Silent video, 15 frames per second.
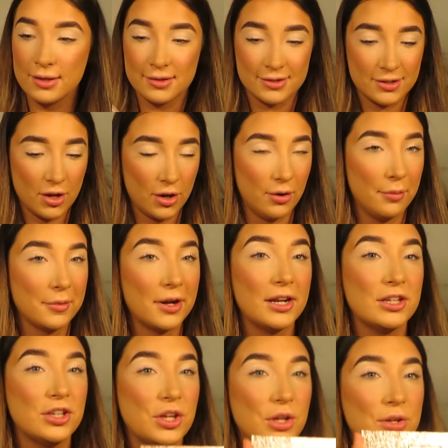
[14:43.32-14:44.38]
So I'm
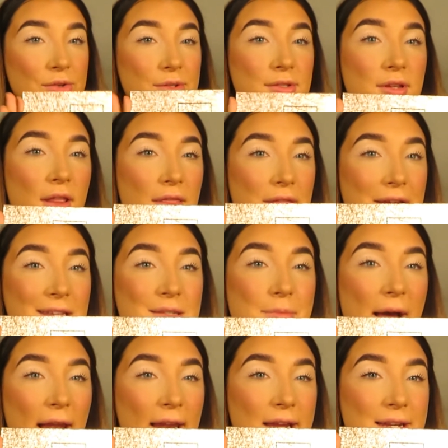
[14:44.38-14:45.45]
going to use this
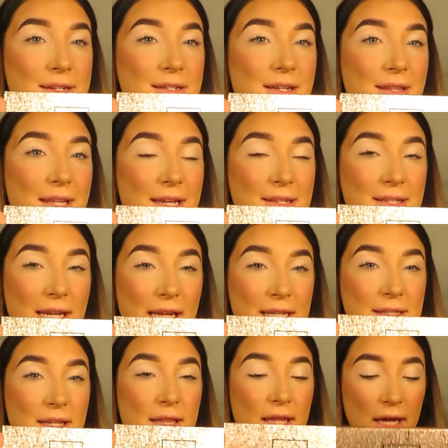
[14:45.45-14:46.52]
palette. This
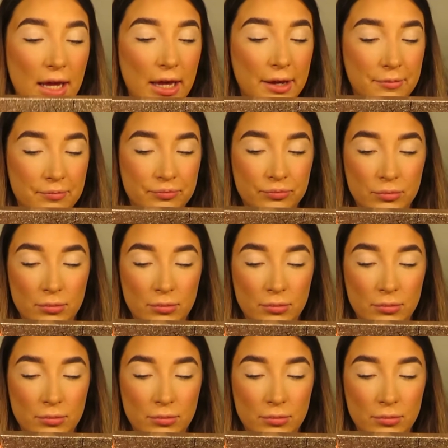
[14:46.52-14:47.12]
is the